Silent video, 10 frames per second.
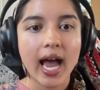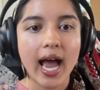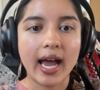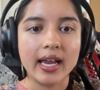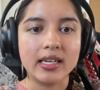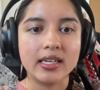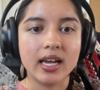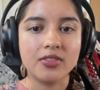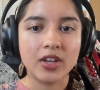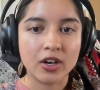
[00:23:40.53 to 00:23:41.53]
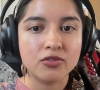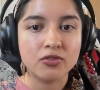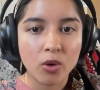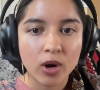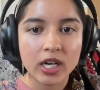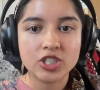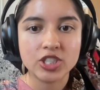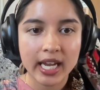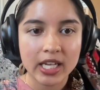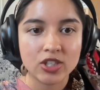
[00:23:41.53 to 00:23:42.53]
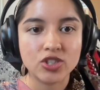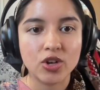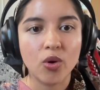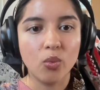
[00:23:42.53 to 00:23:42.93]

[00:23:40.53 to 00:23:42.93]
and therefore change